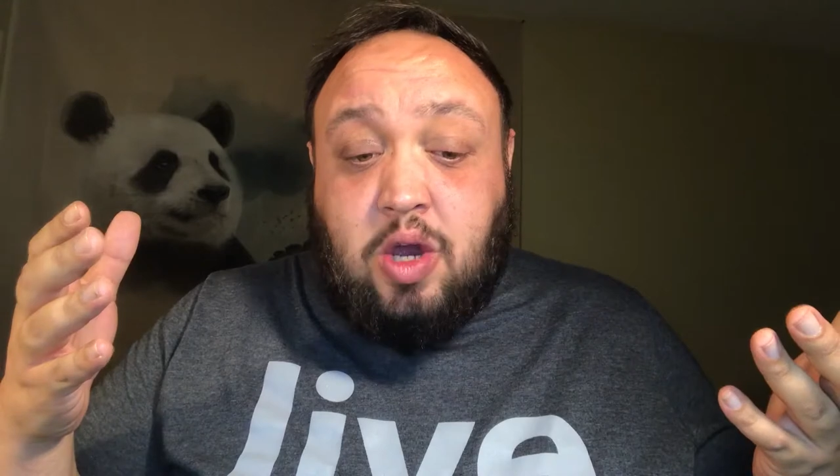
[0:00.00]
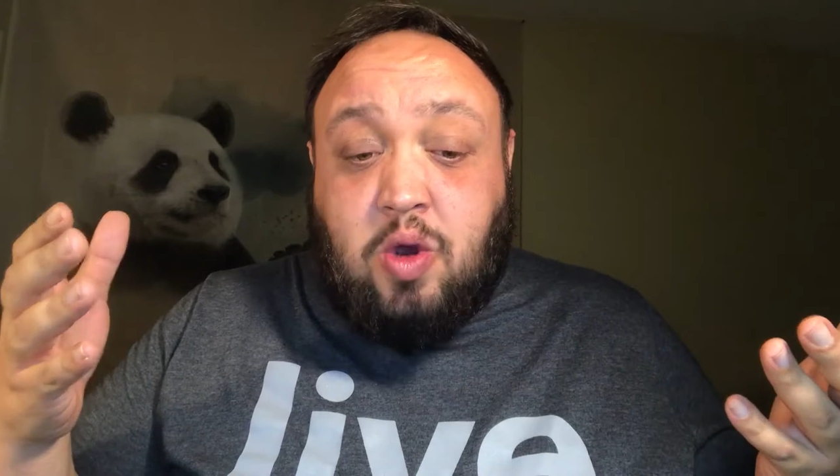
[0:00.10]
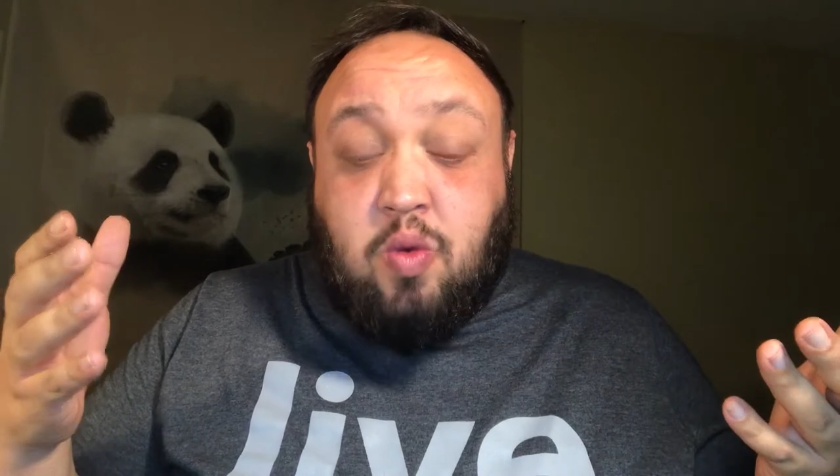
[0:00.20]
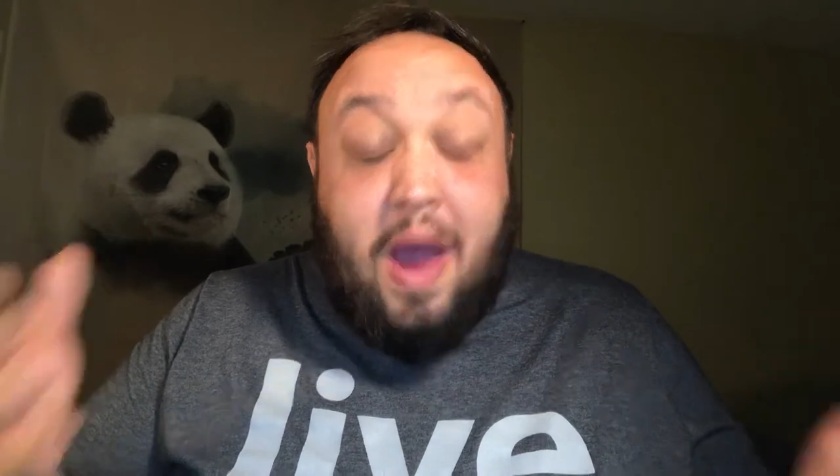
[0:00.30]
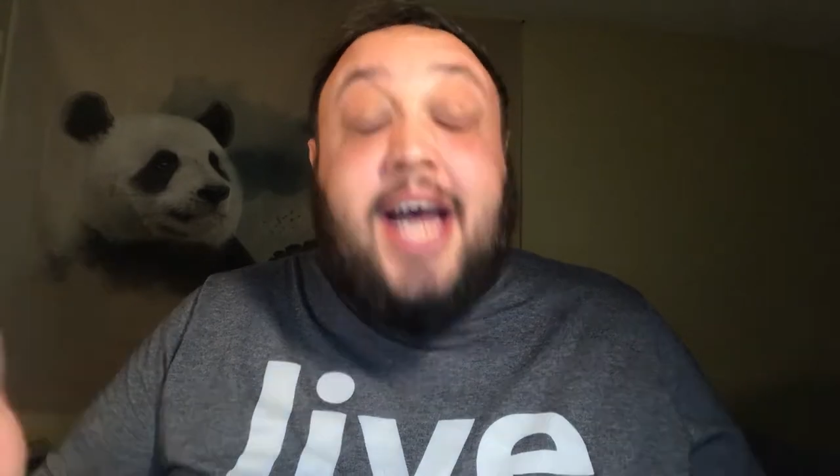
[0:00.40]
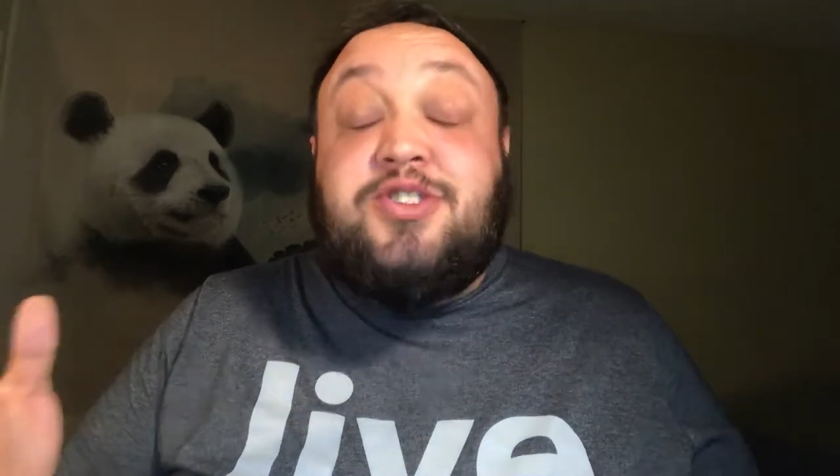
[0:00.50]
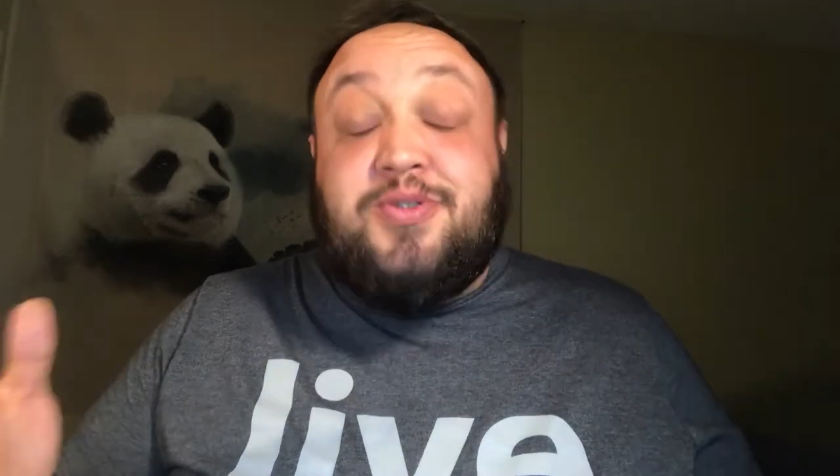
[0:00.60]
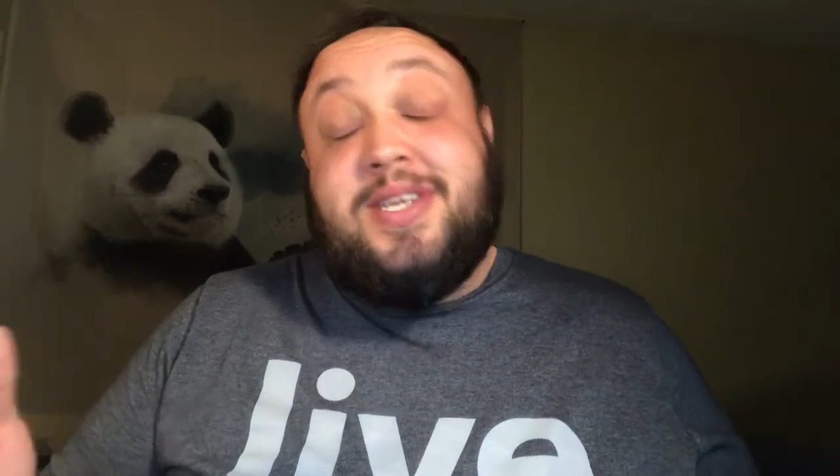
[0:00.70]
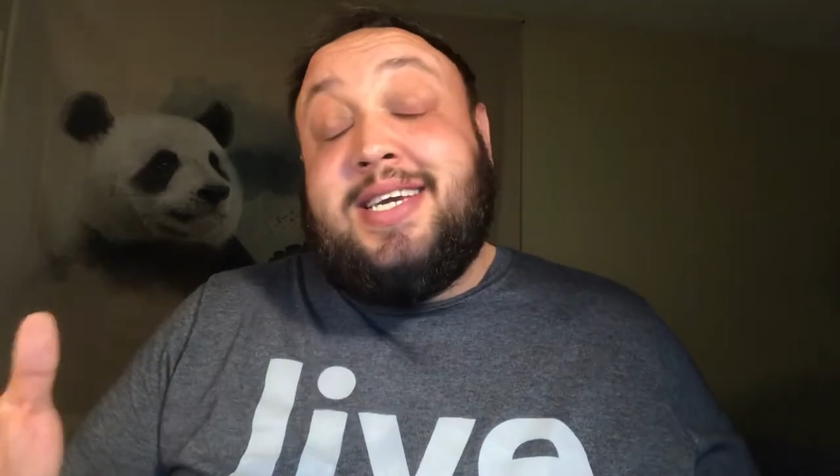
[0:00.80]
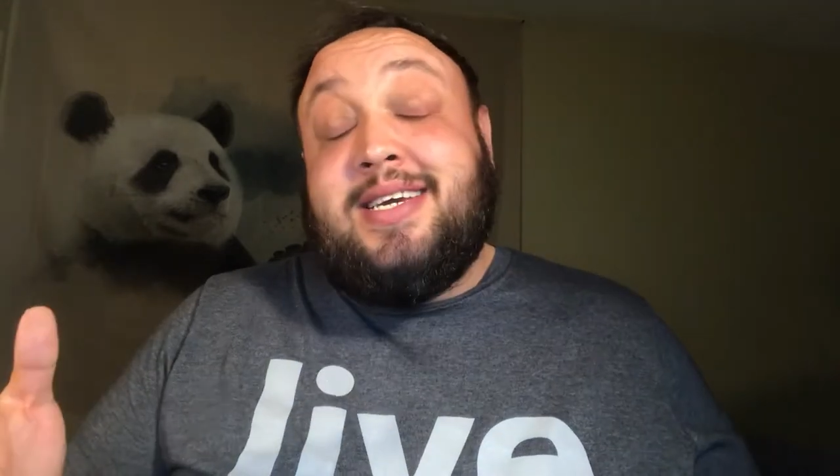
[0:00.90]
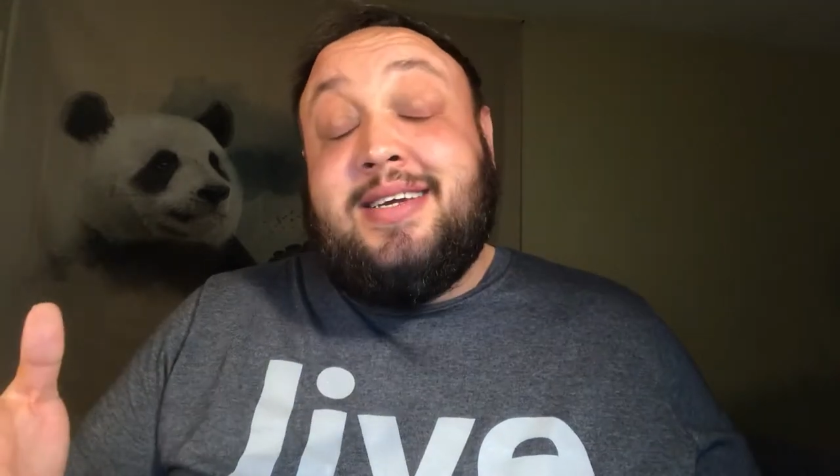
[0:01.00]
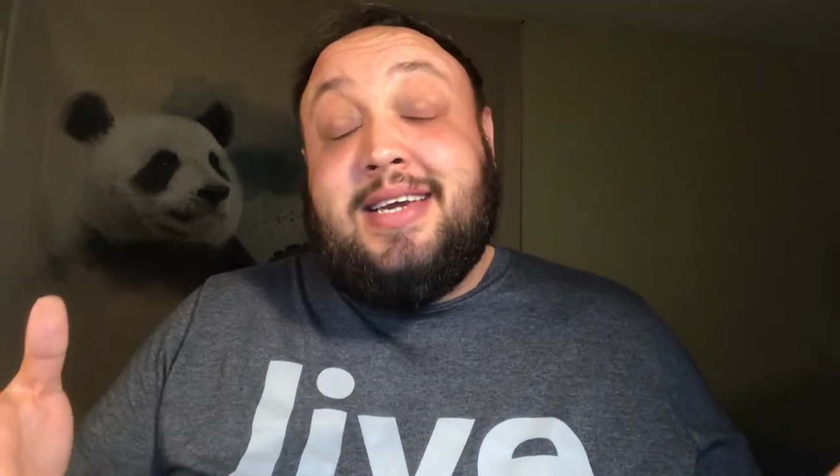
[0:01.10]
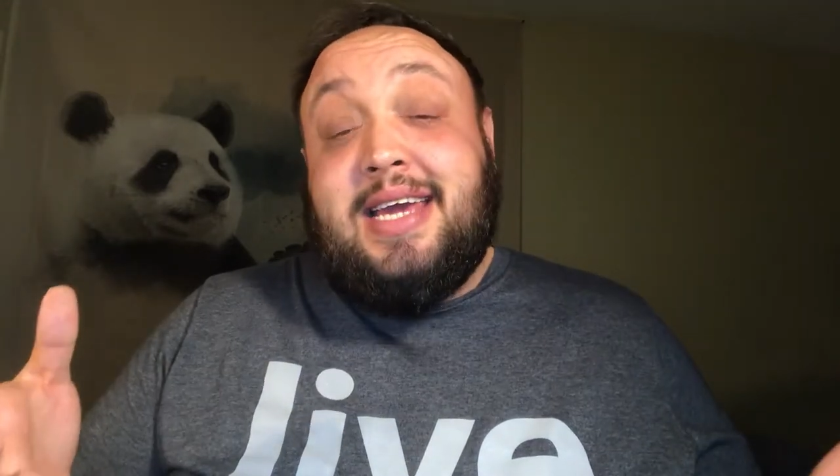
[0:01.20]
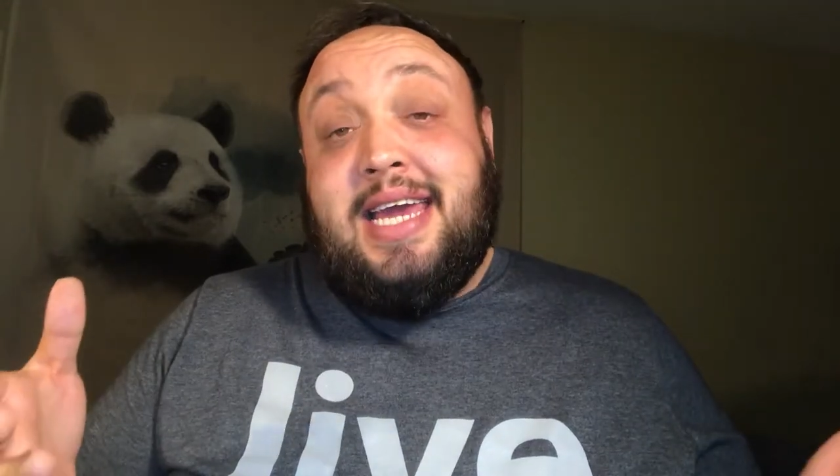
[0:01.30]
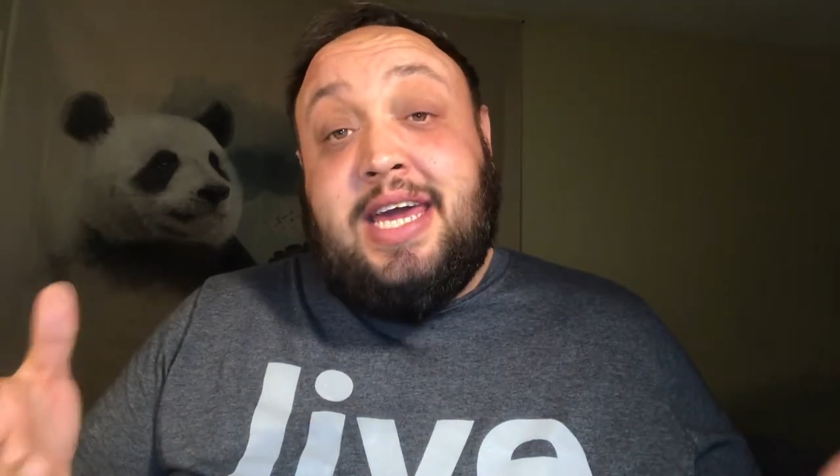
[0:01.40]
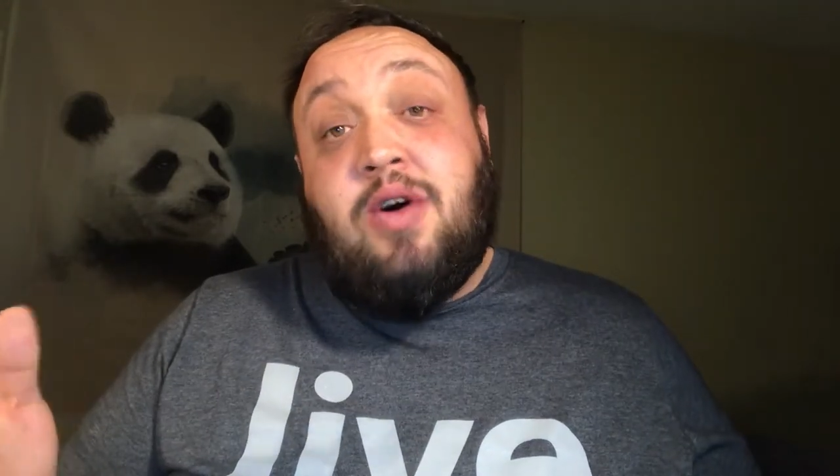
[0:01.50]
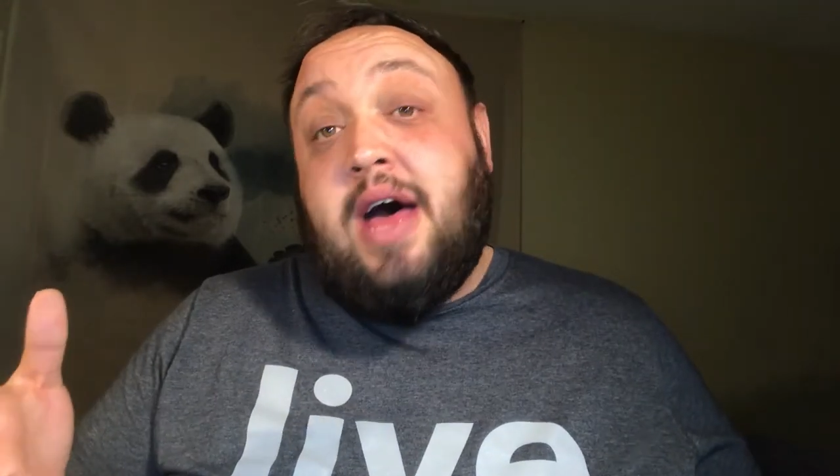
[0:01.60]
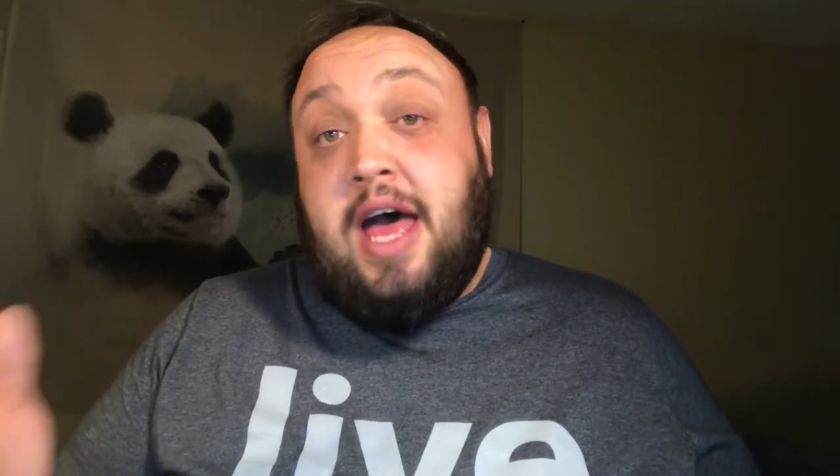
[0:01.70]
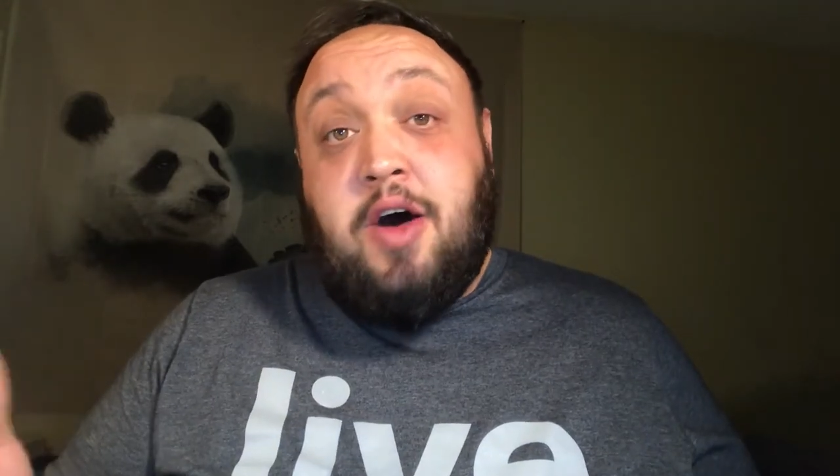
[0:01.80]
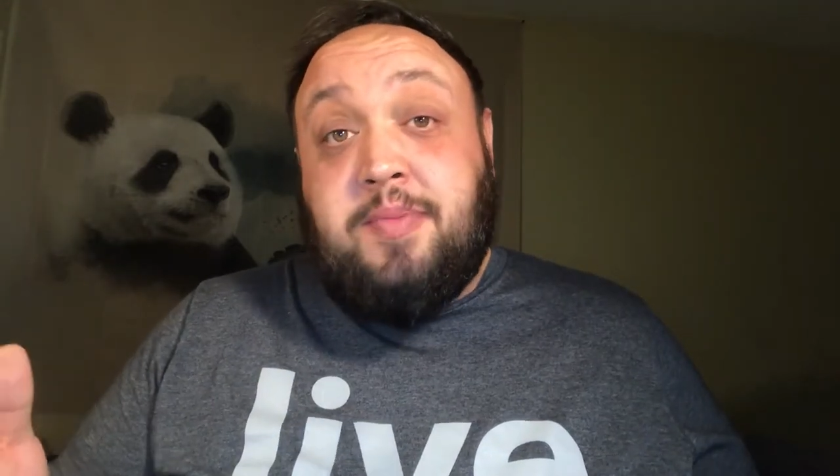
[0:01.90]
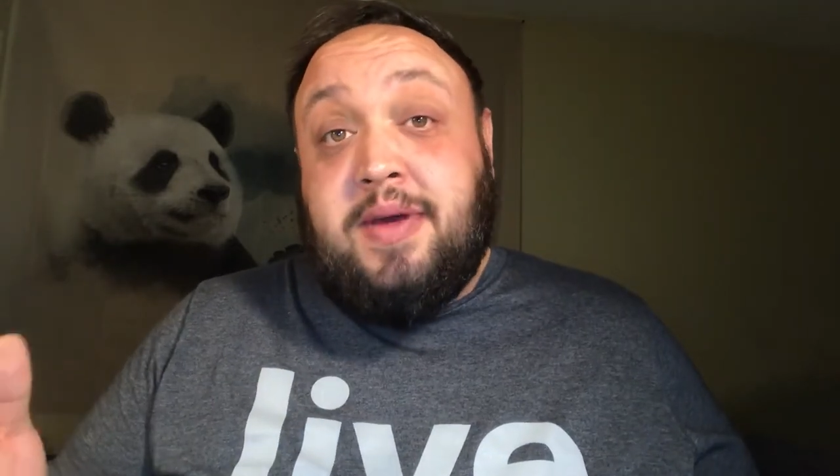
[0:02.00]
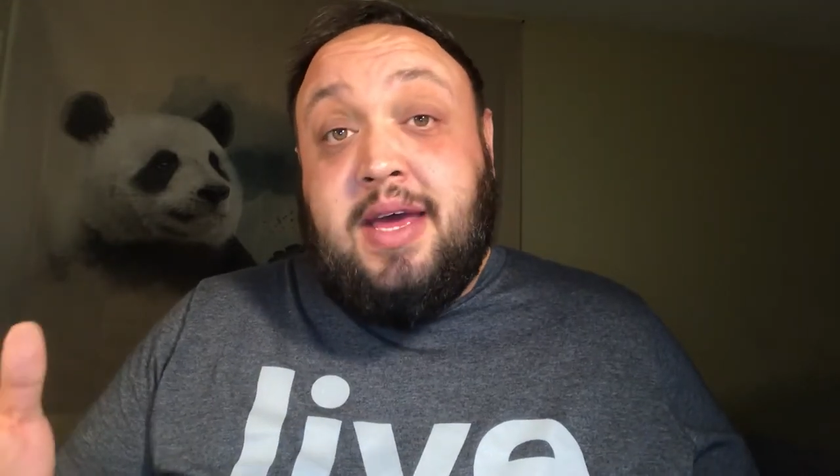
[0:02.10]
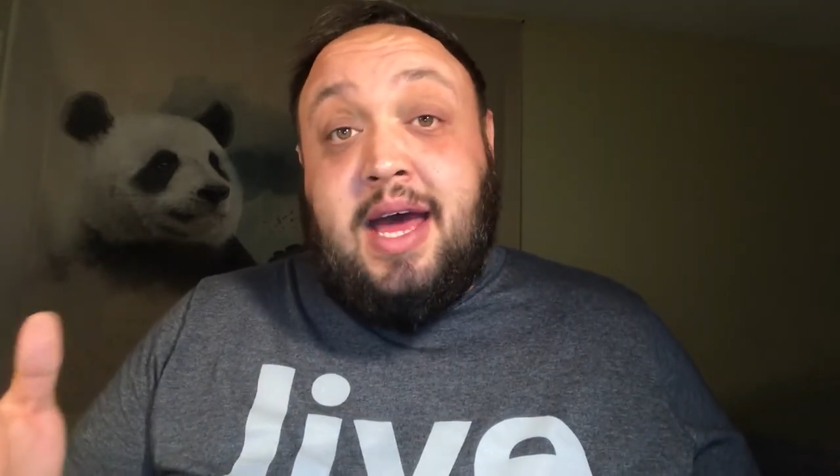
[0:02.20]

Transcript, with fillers: gradually it'll help.